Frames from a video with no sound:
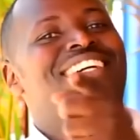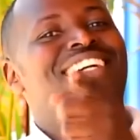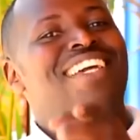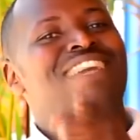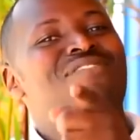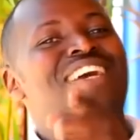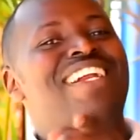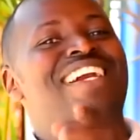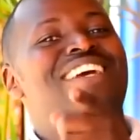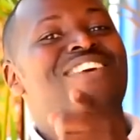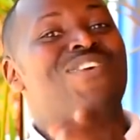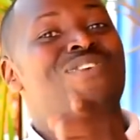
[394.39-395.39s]
Keba
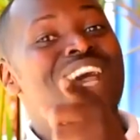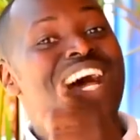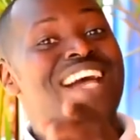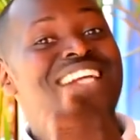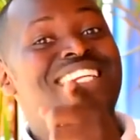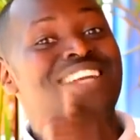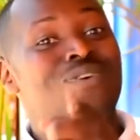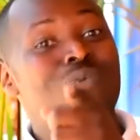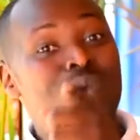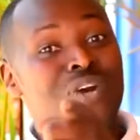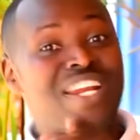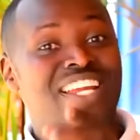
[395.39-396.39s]
nayo uraje
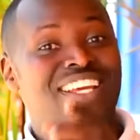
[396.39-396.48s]
ubone.